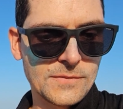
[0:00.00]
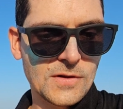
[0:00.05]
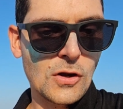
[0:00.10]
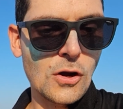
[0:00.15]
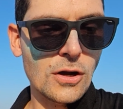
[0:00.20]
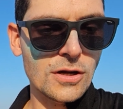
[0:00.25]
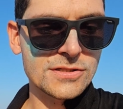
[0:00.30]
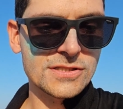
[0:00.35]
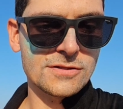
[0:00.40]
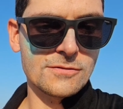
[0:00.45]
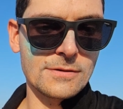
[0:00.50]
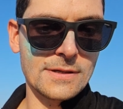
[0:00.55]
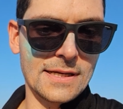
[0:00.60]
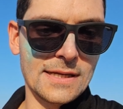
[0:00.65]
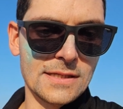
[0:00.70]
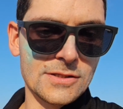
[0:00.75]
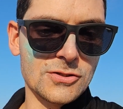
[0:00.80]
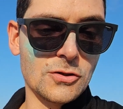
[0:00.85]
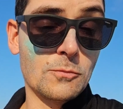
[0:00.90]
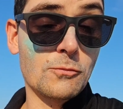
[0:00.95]
cost
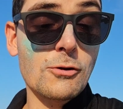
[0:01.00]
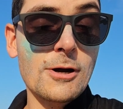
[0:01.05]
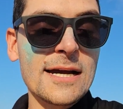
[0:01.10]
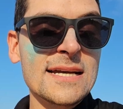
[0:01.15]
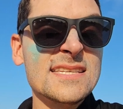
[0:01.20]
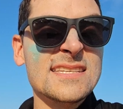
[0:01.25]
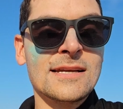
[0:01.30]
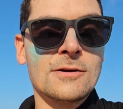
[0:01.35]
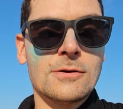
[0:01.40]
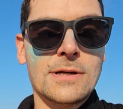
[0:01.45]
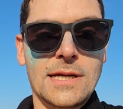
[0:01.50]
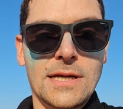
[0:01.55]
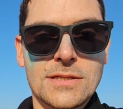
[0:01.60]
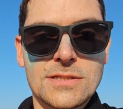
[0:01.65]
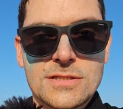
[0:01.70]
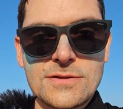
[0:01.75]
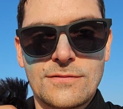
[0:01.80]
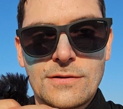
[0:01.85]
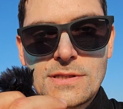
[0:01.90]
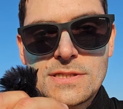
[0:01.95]
range or pricing
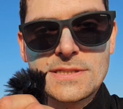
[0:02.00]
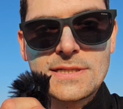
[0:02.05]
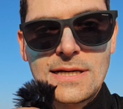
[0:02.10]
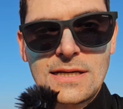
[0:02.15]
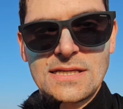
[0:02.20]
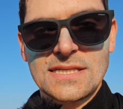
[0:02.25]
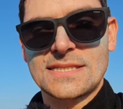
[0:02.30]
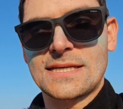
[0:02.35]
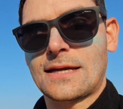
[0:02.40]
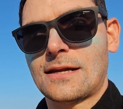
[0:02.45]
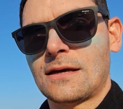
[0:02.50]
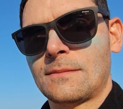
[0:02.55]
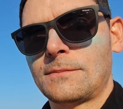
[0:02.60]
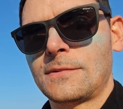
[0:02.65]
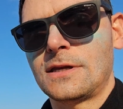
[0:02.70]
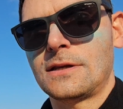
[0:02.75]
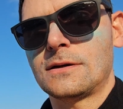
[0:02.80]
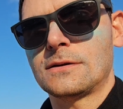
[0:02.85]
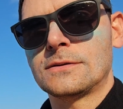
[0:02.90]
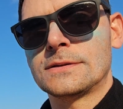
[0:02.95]
range for this kind of setup,
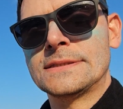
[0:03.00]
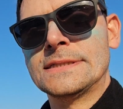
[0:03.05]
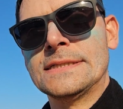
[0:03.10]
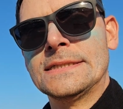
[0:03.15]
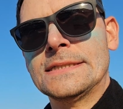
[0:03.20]
you know?